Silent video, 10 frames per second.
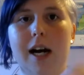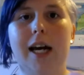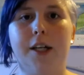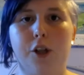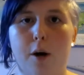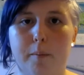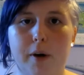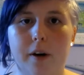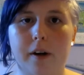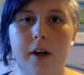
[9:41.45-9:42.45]
in your
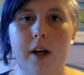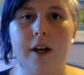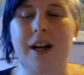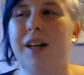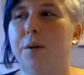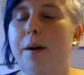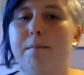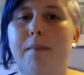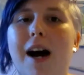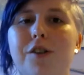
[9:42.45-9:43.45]
book. Can you
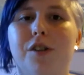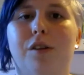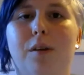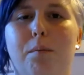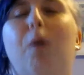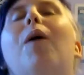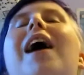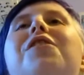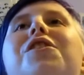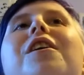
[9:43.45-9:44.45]
imagine the
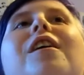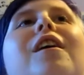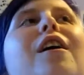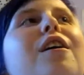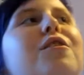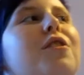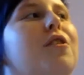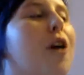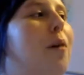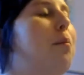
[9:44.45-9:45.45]
pressure to
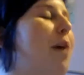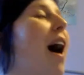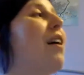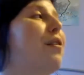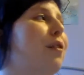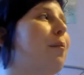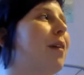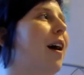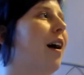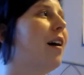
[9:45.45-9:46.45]
come back from
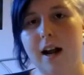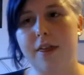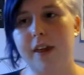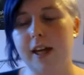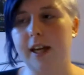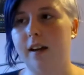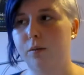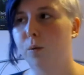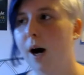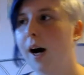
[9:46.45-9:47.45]
that? And I think
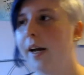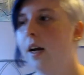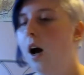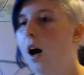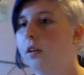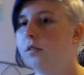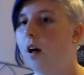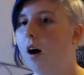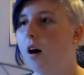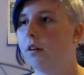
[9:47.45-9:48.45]
it's why a
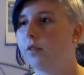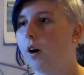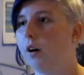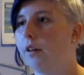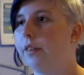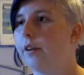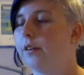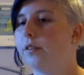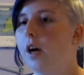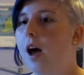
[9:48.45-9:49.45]
lot of
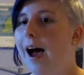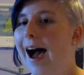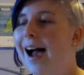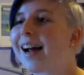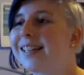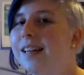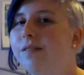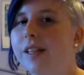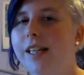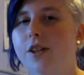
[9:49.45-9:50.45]
authors
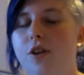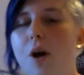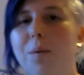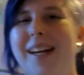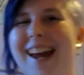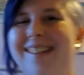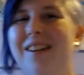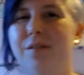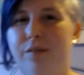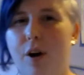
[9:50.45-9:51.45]
actively don't get
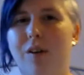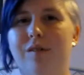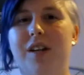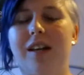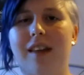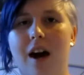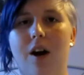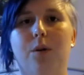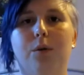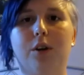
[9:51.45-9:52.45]
involved in their
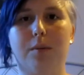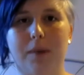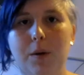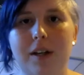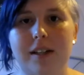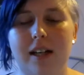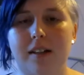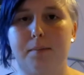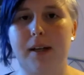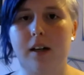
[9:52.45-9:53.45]
own
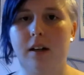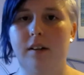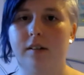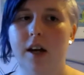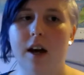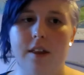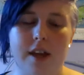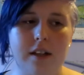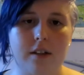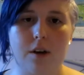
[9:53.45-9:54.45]
communities, because
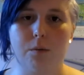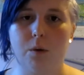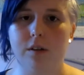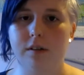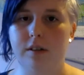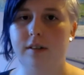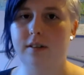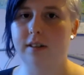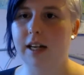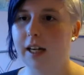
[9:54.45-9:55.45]
they don't want to
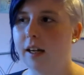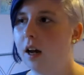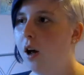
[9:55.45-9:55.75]
see